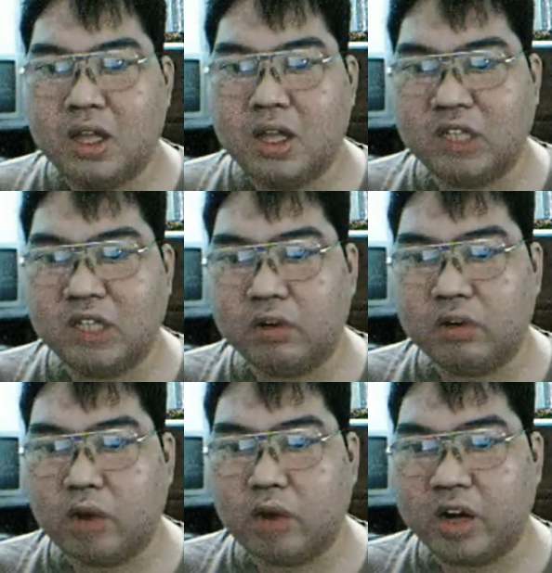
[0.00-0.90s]
This will
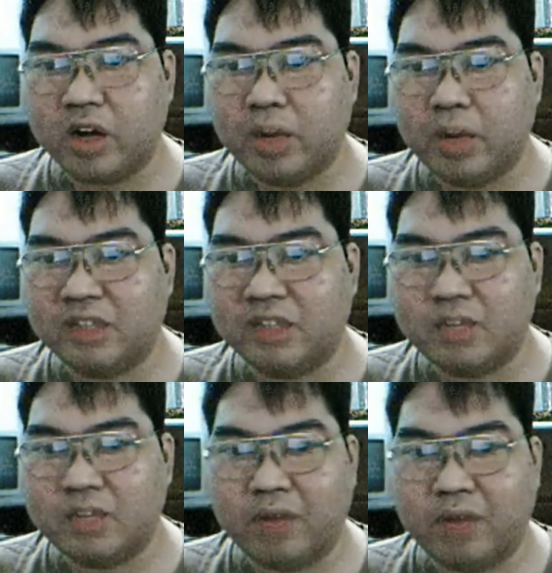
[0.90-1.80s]
require a comprehensive
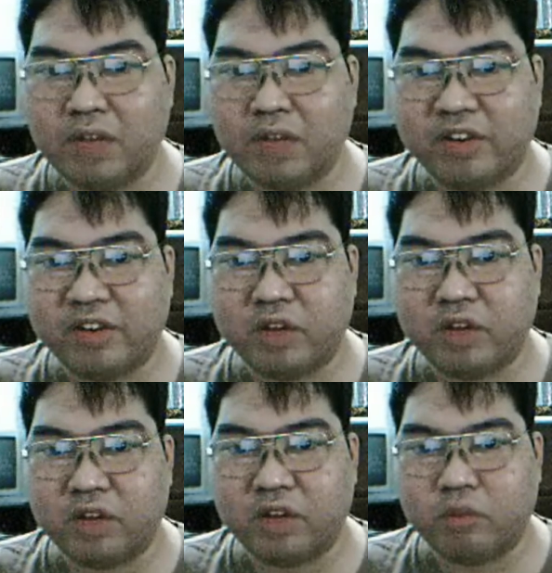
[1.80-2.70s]
team evaluation to either
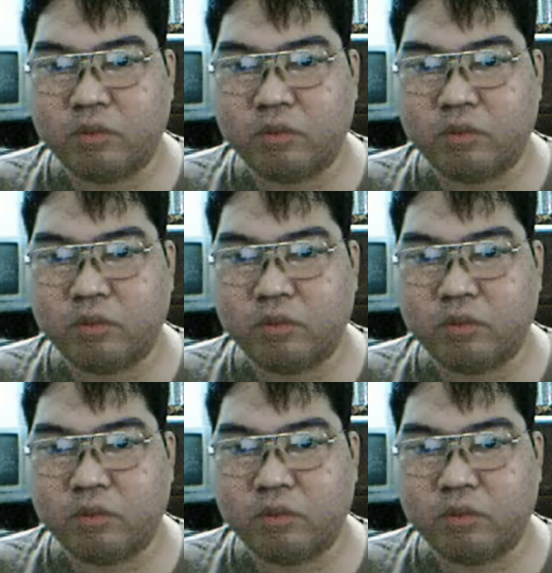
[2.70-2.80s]
confirm